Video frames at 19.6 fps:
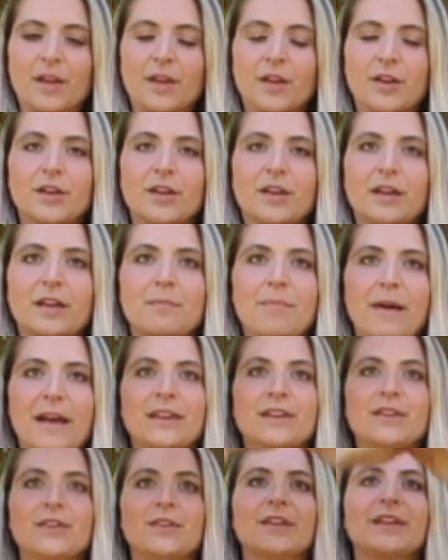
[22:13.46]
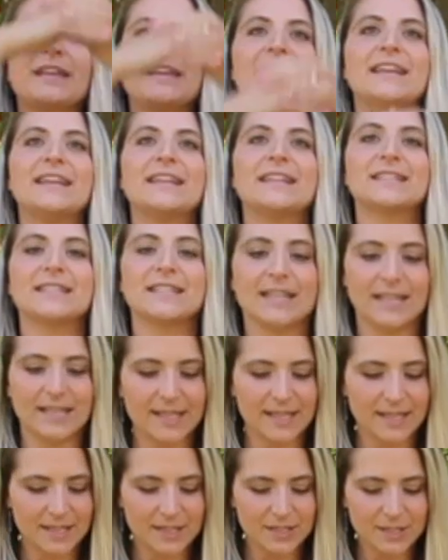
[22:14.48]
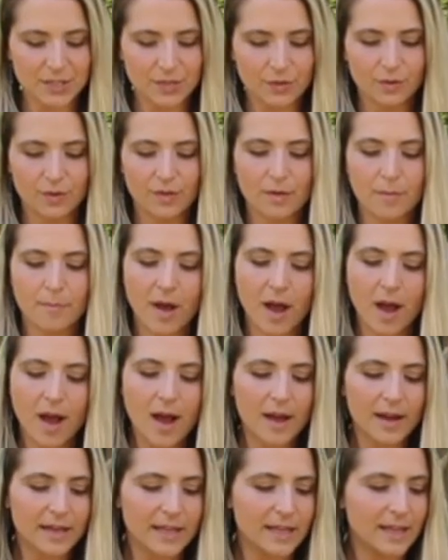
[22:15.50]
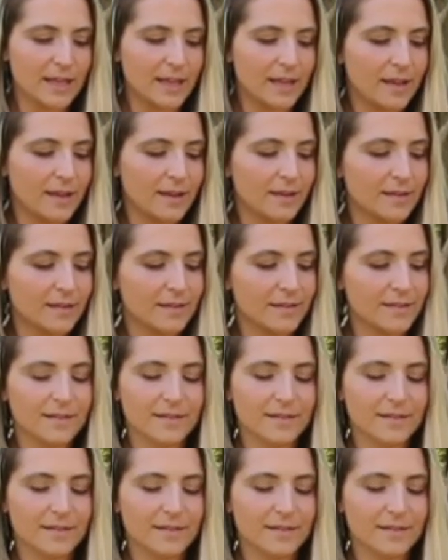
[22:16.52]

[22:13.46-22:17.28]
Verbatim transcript: Good. Bend your knees into the body.